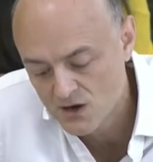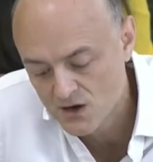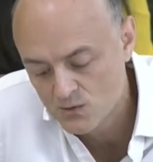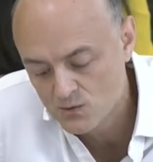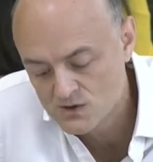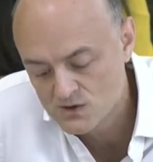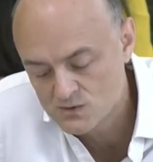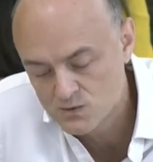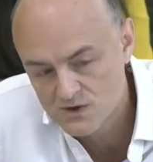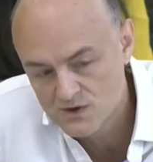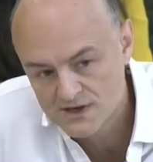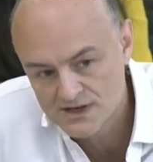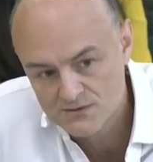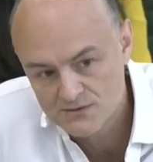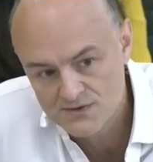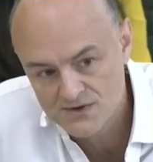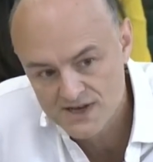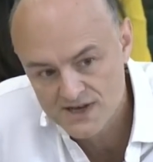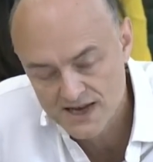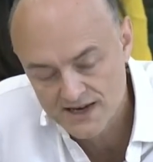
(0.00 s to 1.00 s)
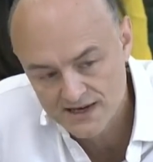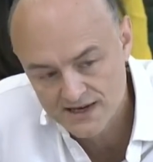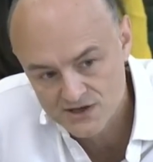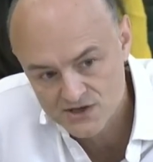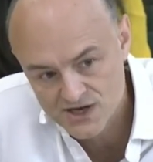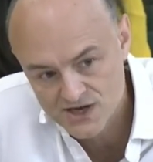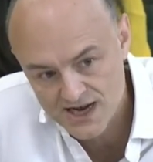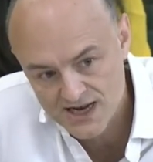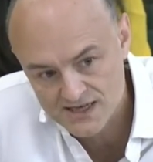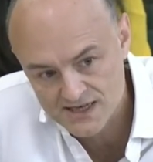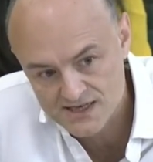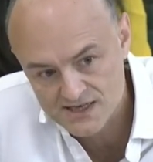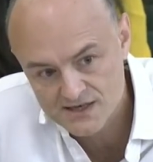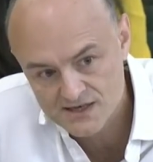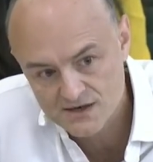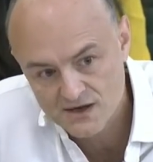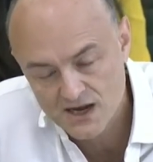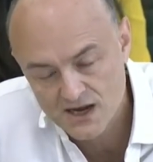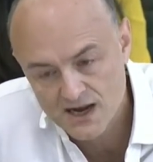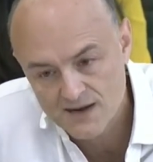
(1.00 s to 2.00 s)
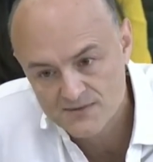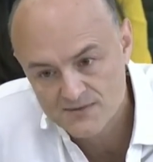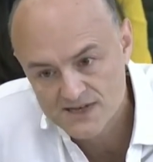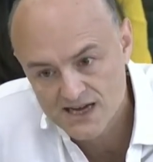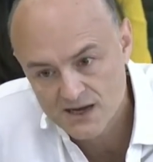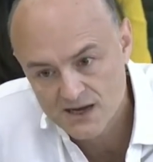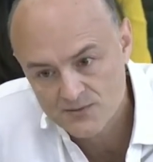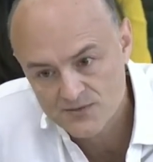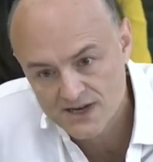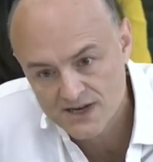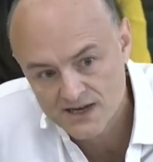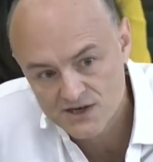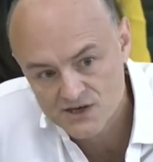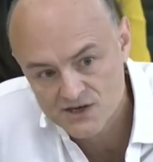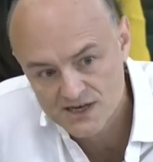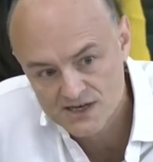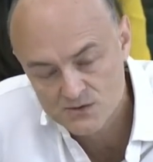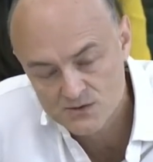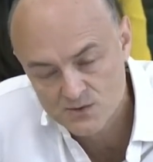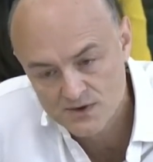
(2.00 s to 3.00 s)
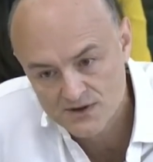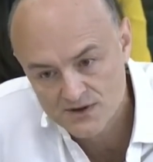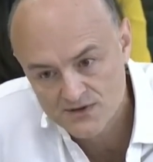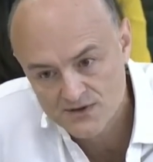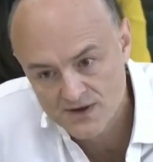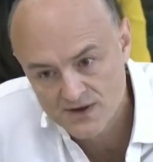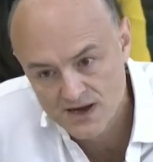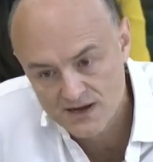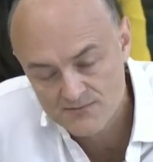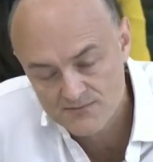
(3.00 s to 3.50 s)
was working with the NHS to help the NHS with